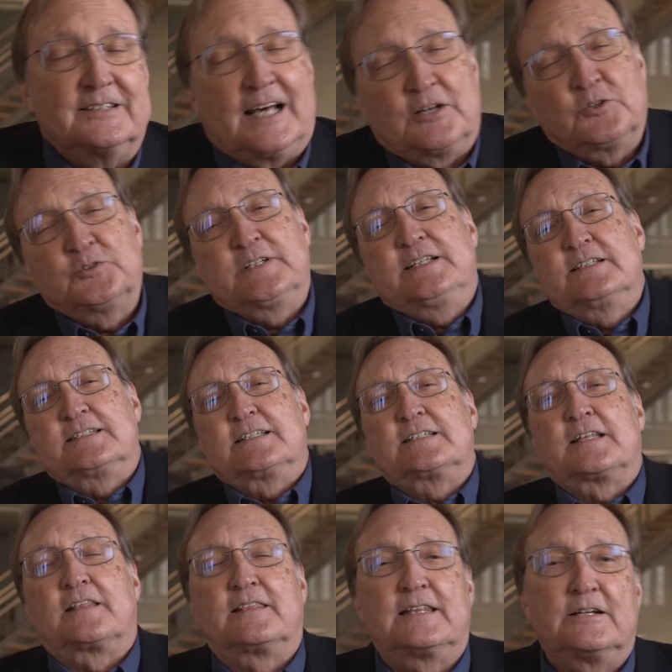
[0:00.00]
Not only is this
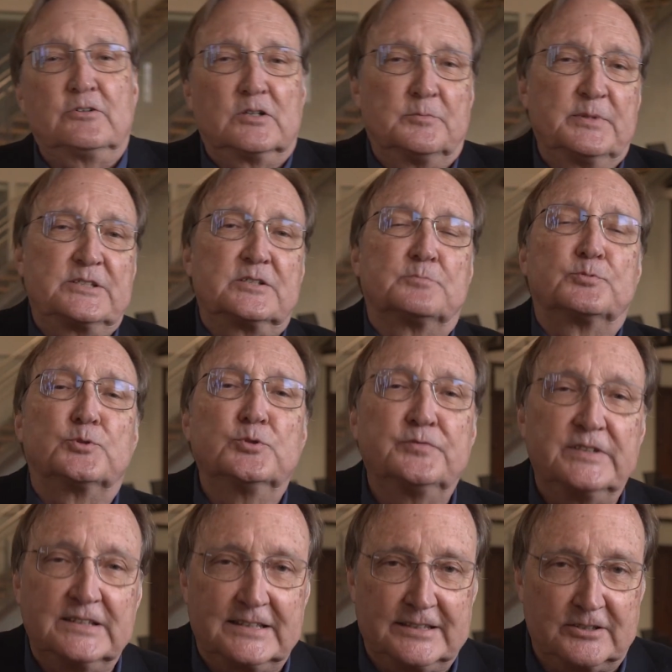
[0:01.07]
a theorem, it's a
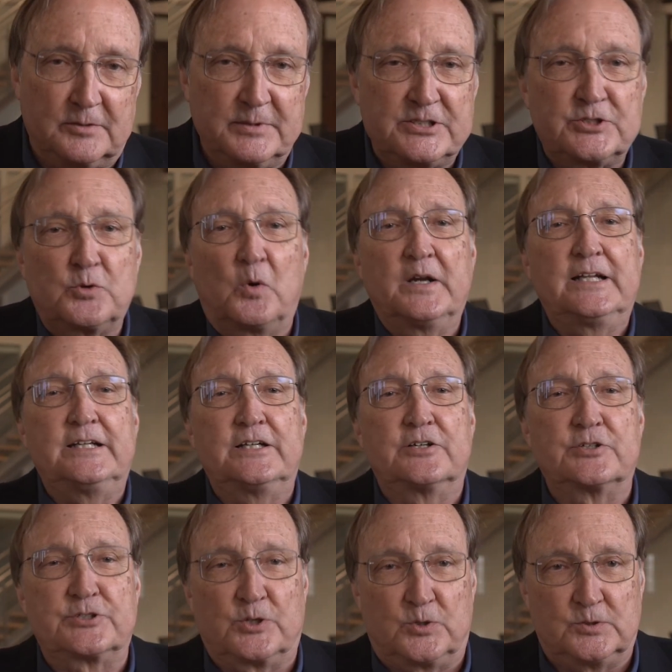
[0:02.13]
proven theorem. It's 20
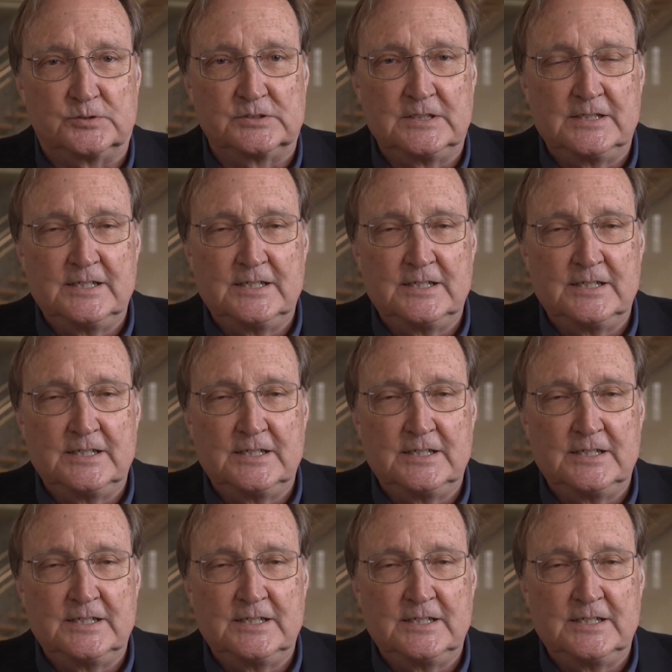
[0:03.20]
years old.